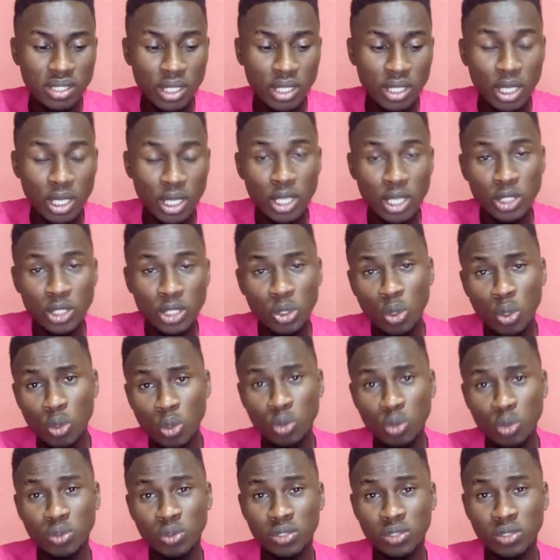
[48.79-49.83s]
so
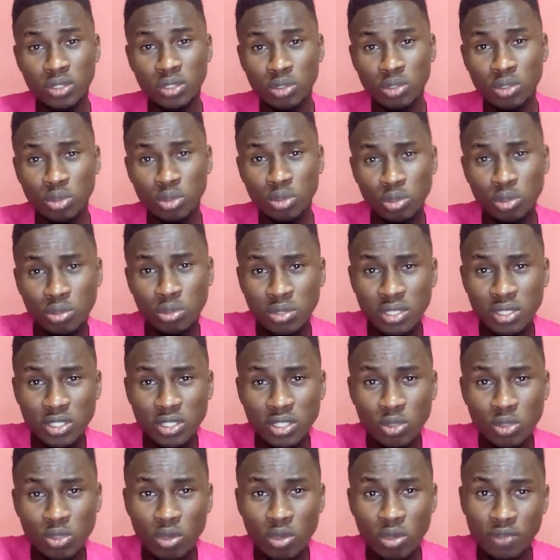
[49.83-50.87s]
you could use this
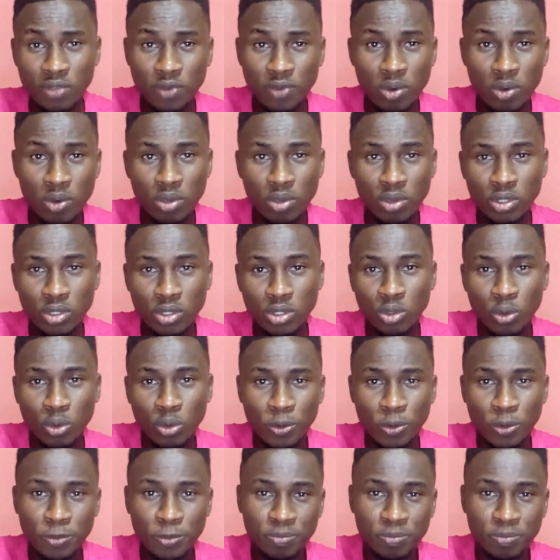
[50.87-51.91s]
going forward to